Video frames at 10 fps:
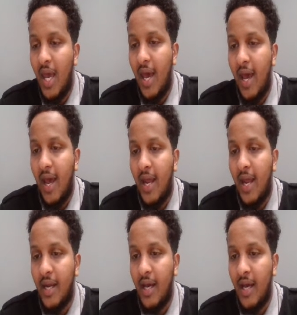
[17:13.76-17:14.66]

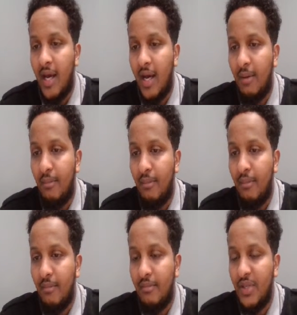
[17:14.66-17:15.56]
And, I'm
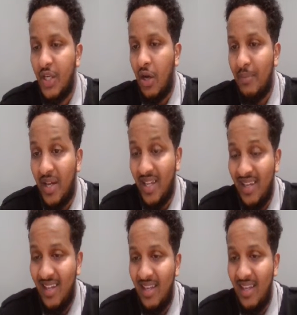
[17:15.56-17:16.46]
not
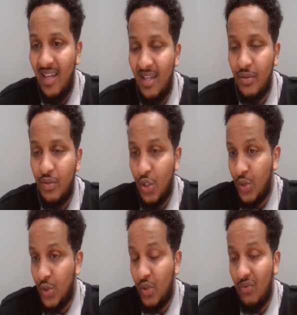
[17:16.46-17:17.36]
here to
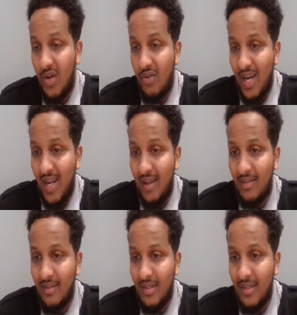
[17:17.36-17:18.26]
joke around, right?
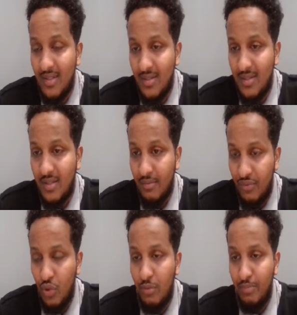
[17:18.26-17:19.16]
This is a
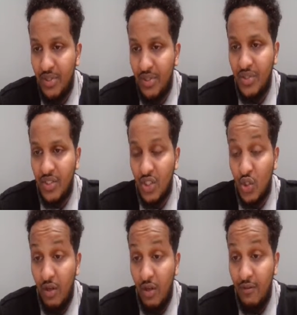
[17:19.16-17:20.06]
real business.
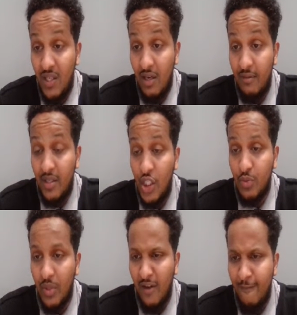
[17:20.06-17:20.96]
That's what you're telling
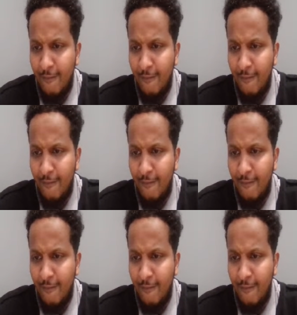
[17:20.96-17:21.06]
Facebook.